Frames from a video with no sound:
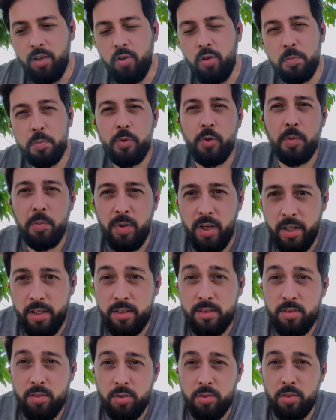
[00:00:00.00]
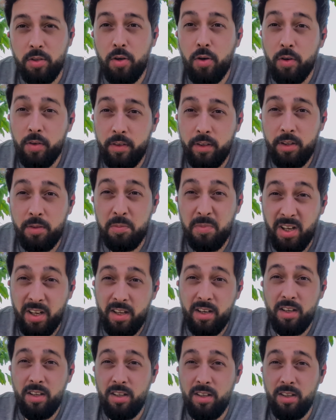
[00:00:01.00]
compromise on earning
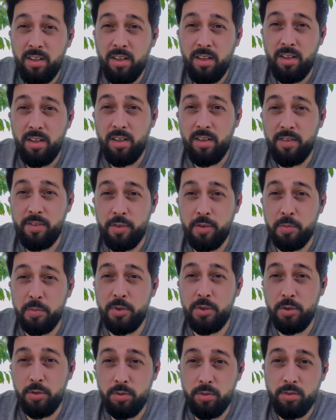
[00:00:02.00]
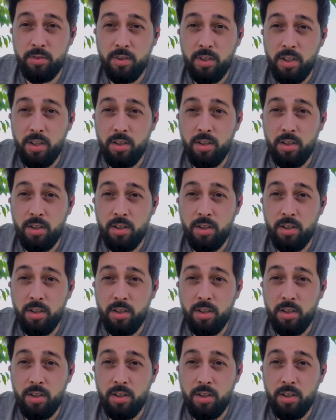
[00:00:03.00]
money from you,